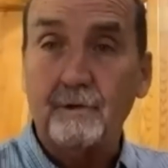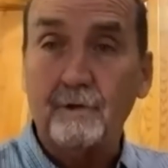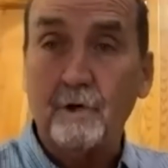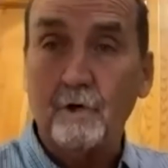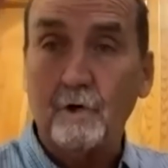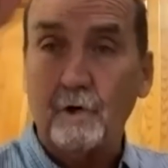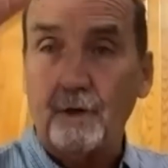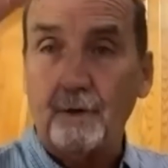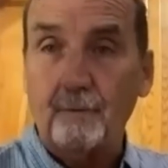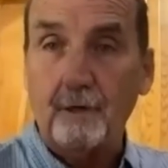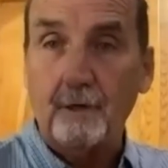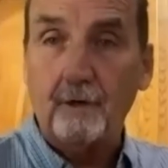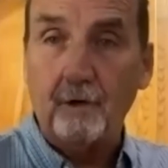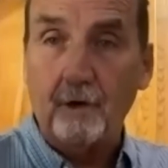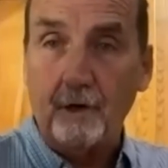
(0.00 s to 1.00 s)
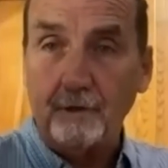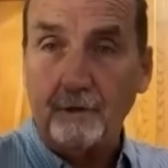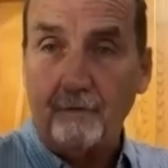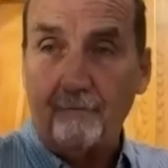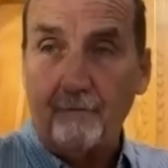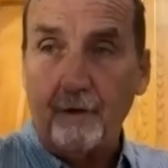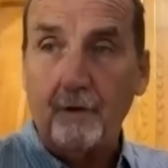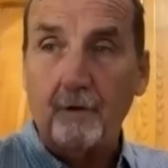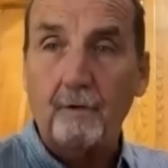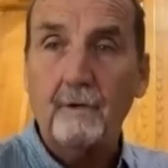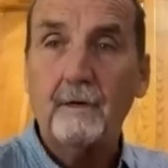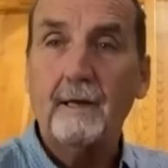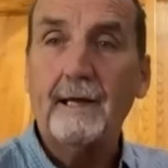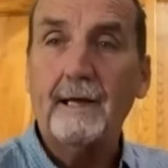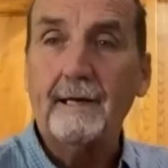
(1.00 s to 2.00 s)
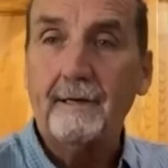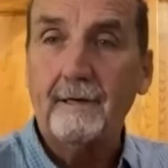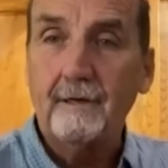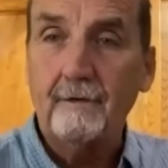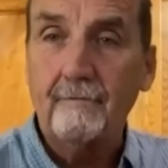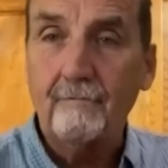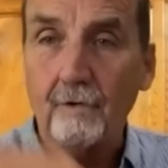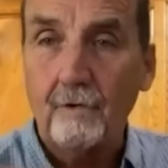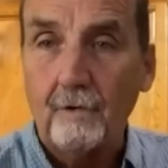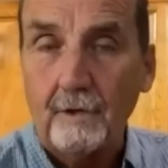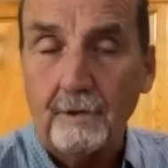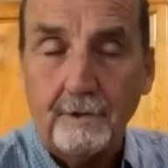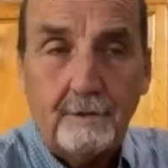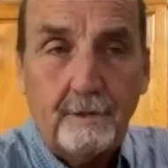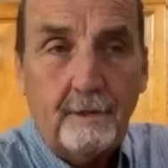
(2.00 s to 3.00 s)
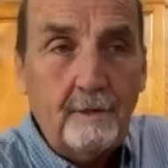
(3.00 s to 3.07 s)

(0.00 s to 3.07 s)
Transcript: turned and went across the field and landed in the forest.